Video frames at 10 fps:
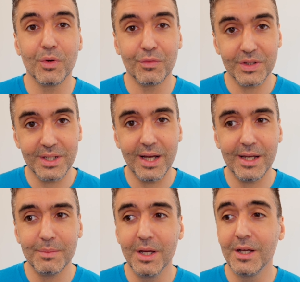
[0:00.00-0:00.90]
over
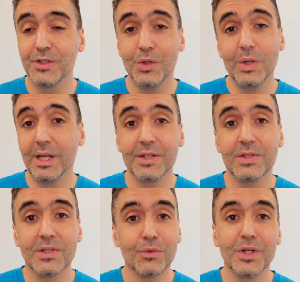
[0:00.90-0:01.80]
time. 2 years
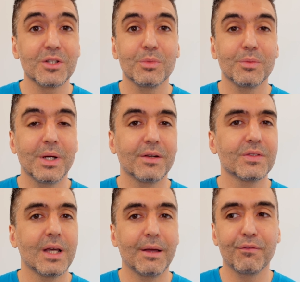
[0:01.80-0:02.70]
is a reasonable amount of
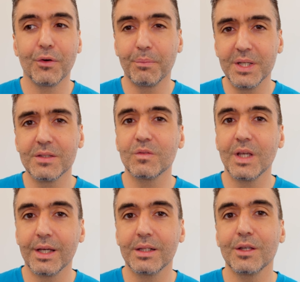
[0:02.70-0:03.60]
time for a piece of
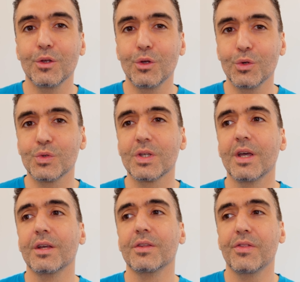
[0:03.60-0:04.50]
tech that you use
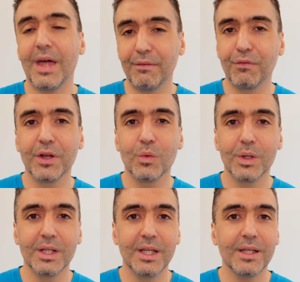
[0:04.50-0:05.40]
that
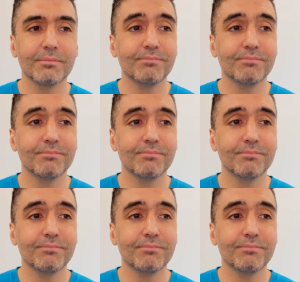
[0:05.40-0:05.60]
frequently,